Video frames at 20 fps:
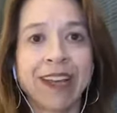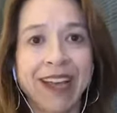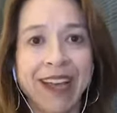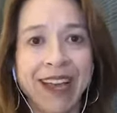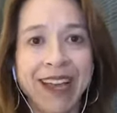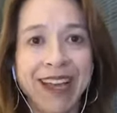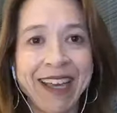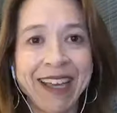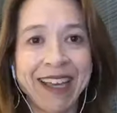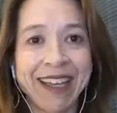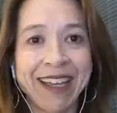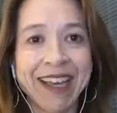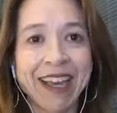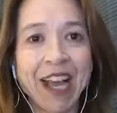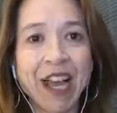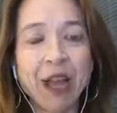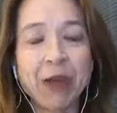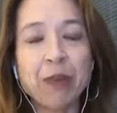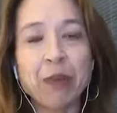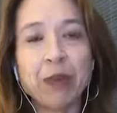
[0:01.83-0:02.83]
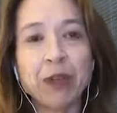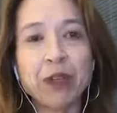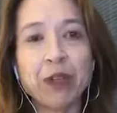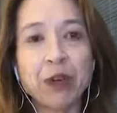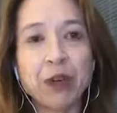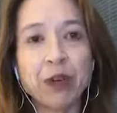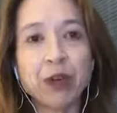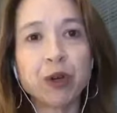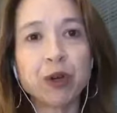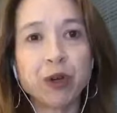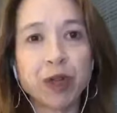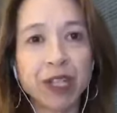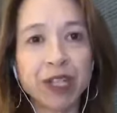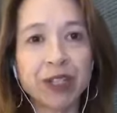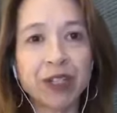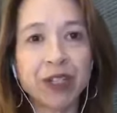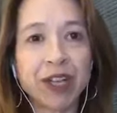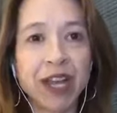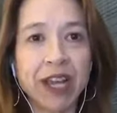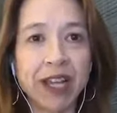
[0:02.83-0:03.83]
Hi, I'm Motoko
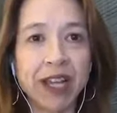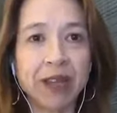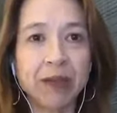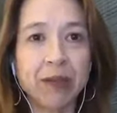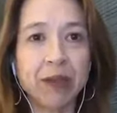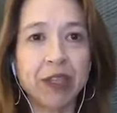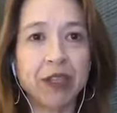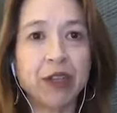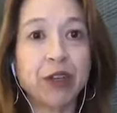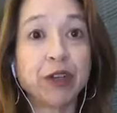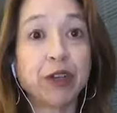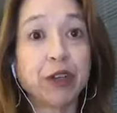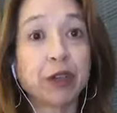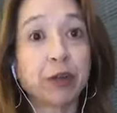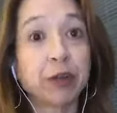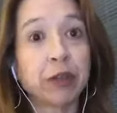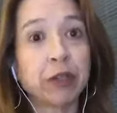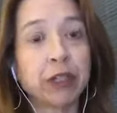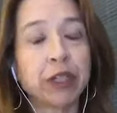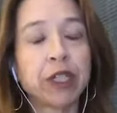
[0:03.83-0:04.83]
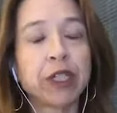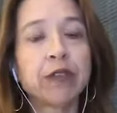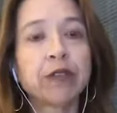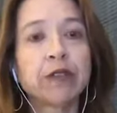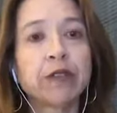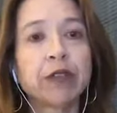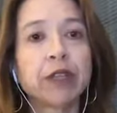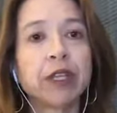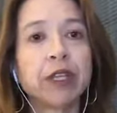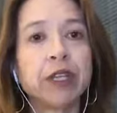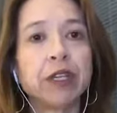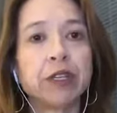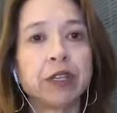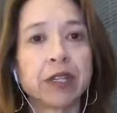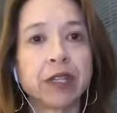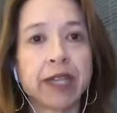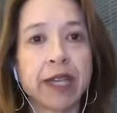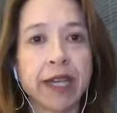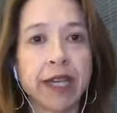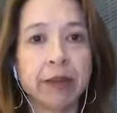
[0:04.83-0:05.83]
Rich. I'm the Tokyo Bureau Chief for the New York
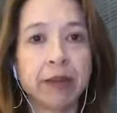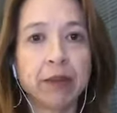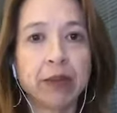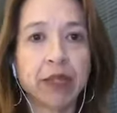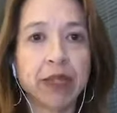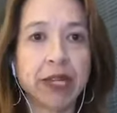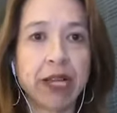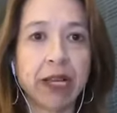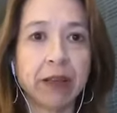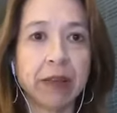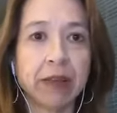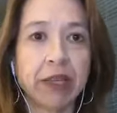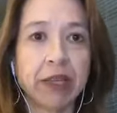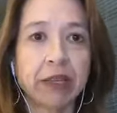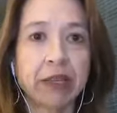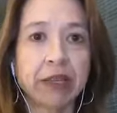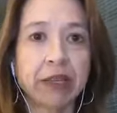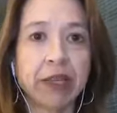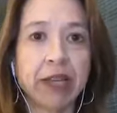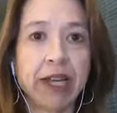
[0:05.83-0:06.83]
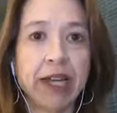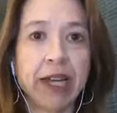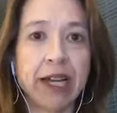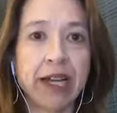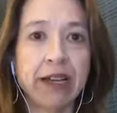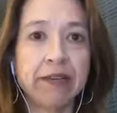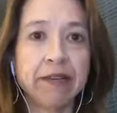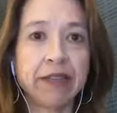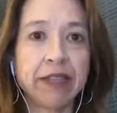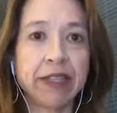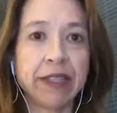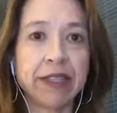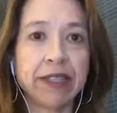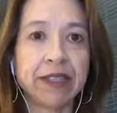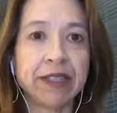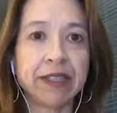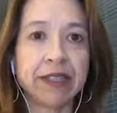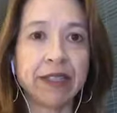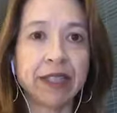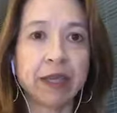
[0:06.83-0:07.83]
Times, and I'm here live in
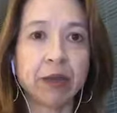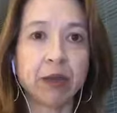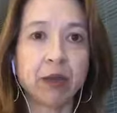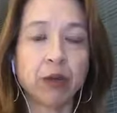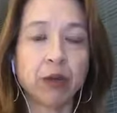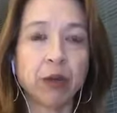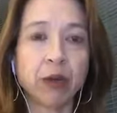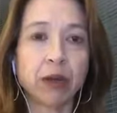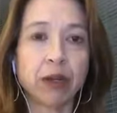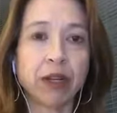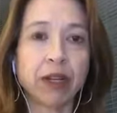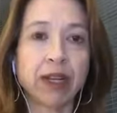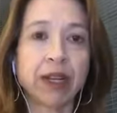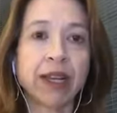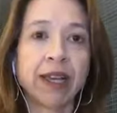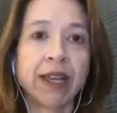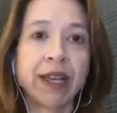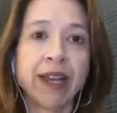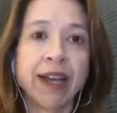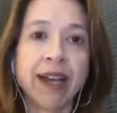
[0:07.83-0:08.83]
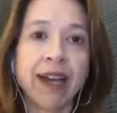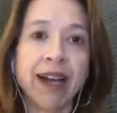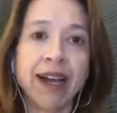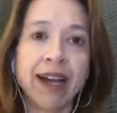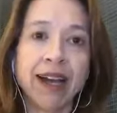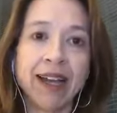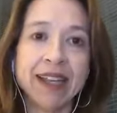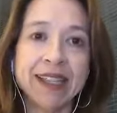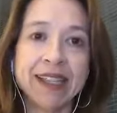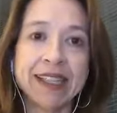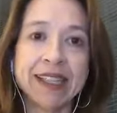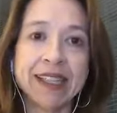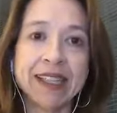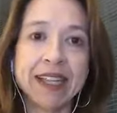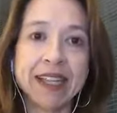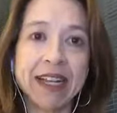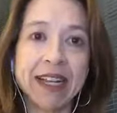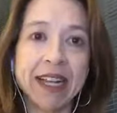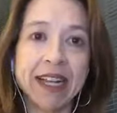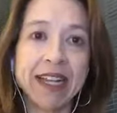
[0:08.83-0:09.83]
Singapore. It's the
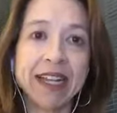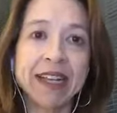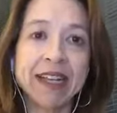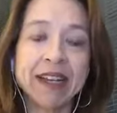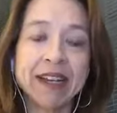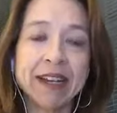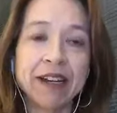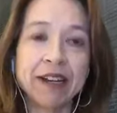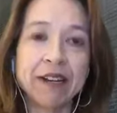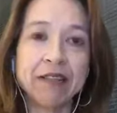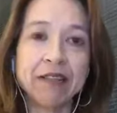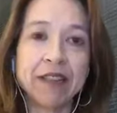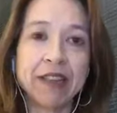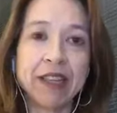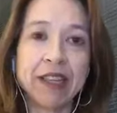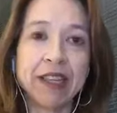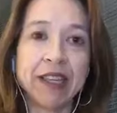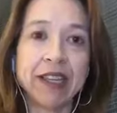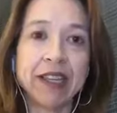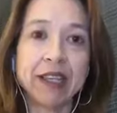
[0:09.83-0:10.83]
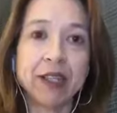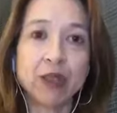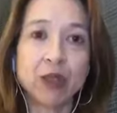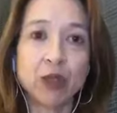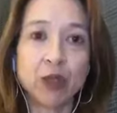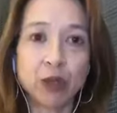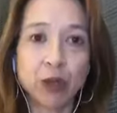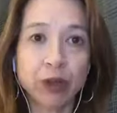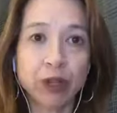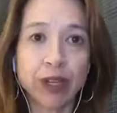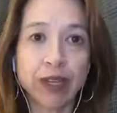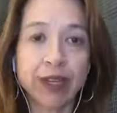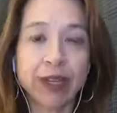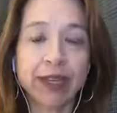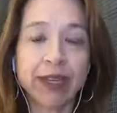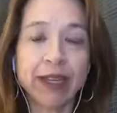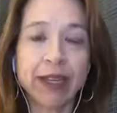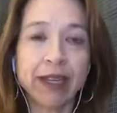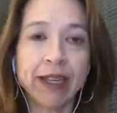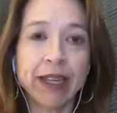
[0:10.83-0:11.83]
night of the historic
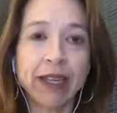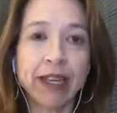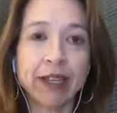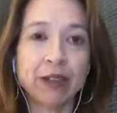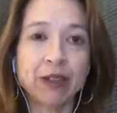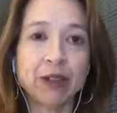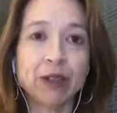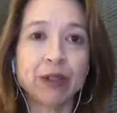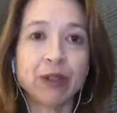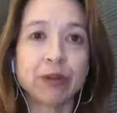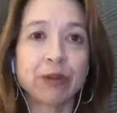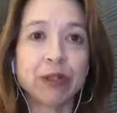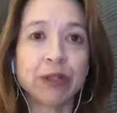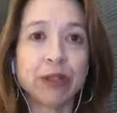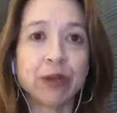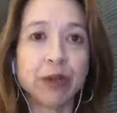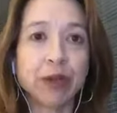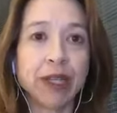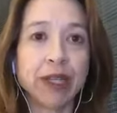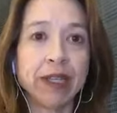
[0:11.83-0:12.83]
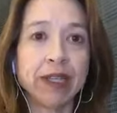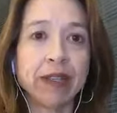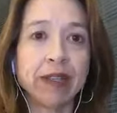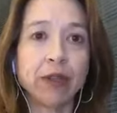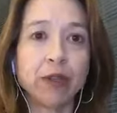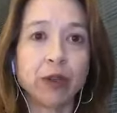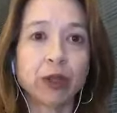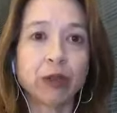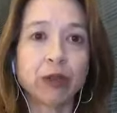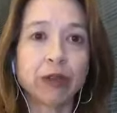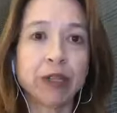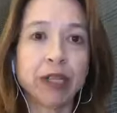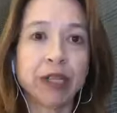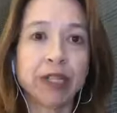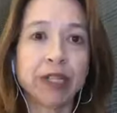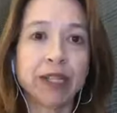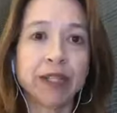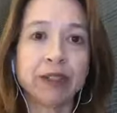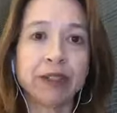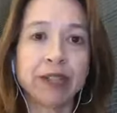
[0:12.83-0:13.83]
encounter between the North Korean
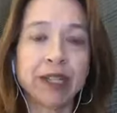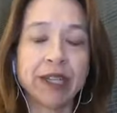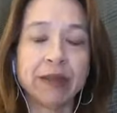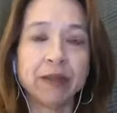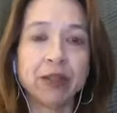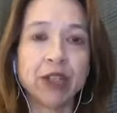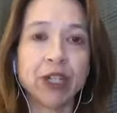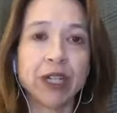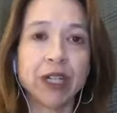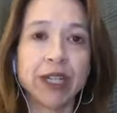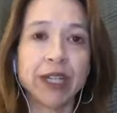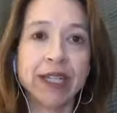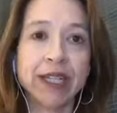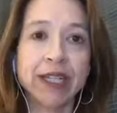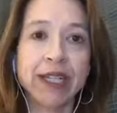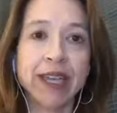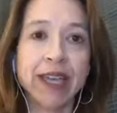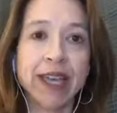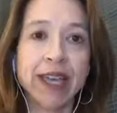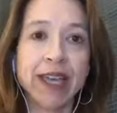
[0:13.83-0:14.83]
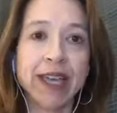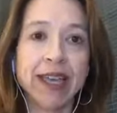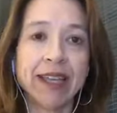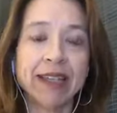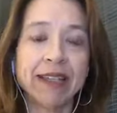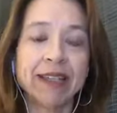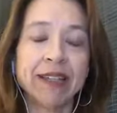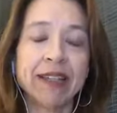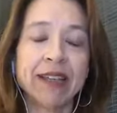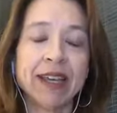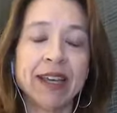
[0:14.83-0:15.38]
leader Kim Jong-un and